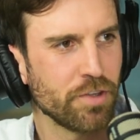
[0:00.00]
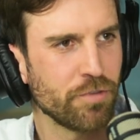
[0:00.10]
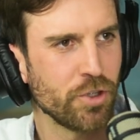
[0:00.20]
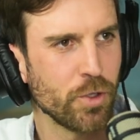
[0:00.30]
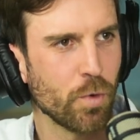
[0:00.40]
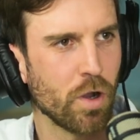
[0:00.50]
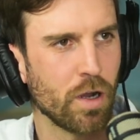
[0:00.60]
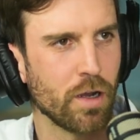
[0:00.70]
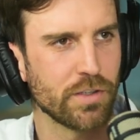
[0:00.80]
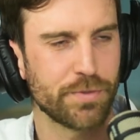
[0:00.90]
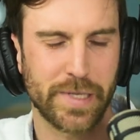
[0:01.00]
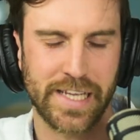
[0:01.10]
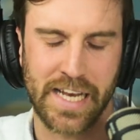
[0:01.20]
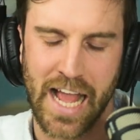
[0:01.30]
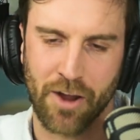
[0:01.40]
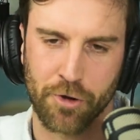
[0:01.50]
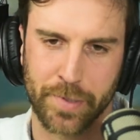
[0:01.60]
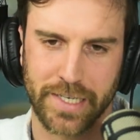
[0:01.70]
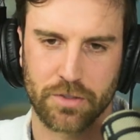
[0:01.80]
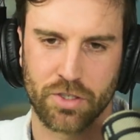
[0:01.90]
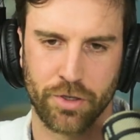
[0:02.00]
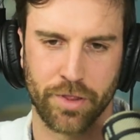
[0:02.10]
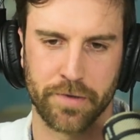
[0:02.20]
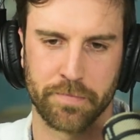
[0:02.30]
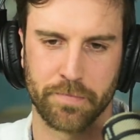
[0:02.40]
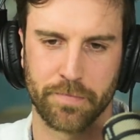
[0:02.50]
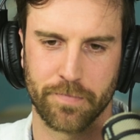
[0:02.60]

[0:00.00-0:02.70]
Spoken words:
if you are speaking Arabic to them,